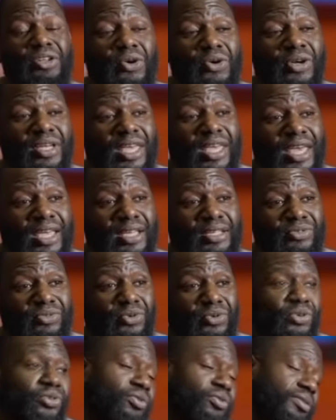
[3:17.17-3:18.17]
long hair is
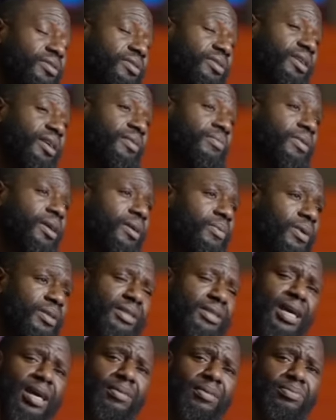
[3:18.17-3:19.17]
wrong. Check Bible, I
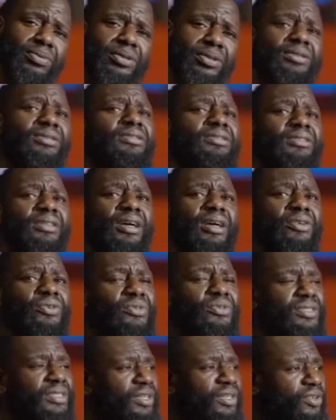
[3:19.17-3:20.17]
say, but
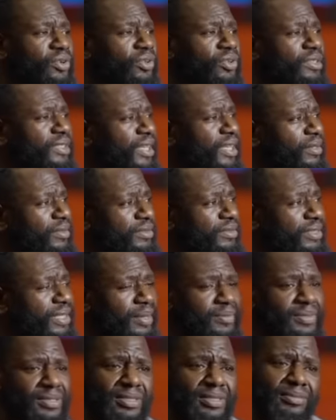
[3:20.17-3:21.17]
you say God tells
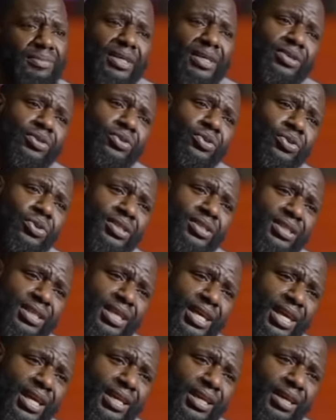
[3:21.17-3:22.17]
something, make you no cutting
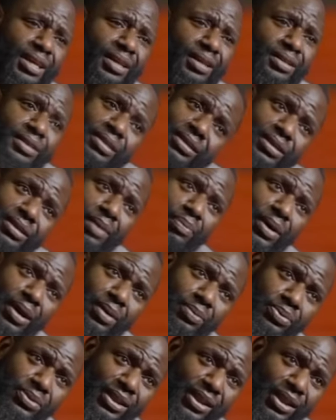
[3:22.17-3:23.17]
hair now. Not
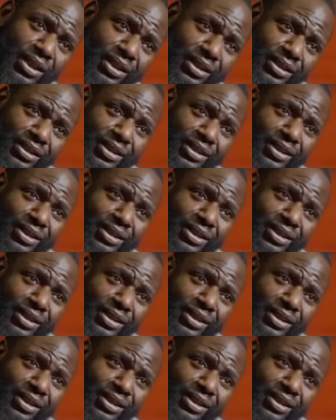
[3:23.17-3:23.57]
Bible now.